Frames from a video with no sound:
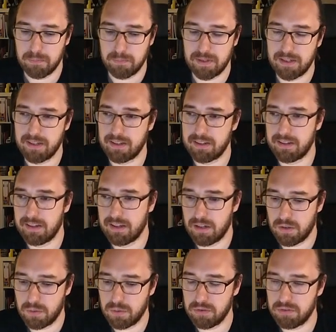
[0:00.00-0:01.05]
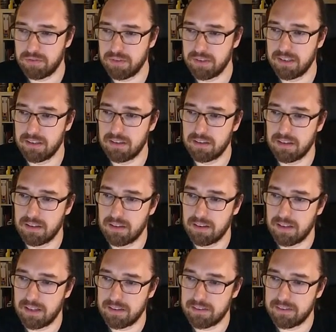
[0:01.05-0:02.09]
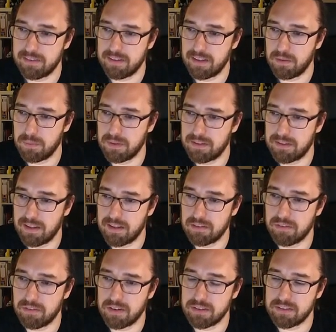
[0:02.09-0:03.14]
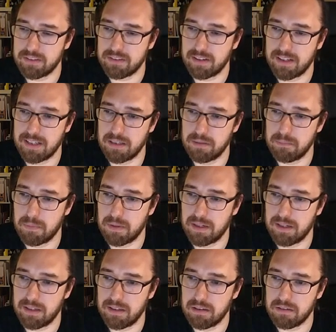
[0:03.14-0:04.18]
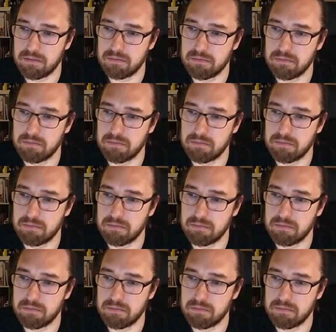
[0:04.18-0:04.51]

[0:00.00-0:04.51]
But now if we, let's say we say advance time by